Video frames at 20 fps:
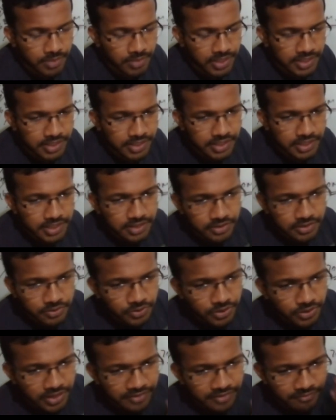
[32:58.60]
here you
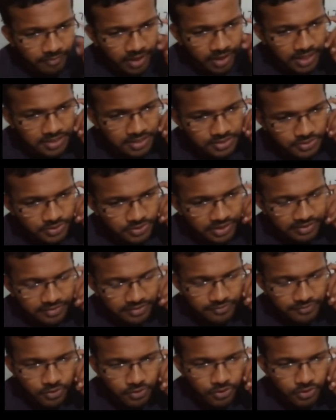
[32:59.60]
don't have mass, you have
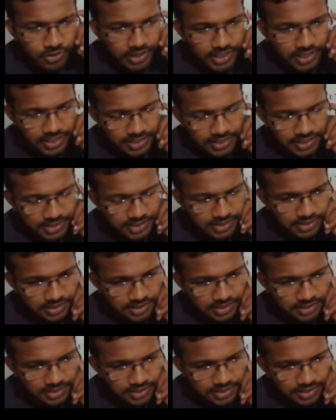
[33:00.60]
a flow rate.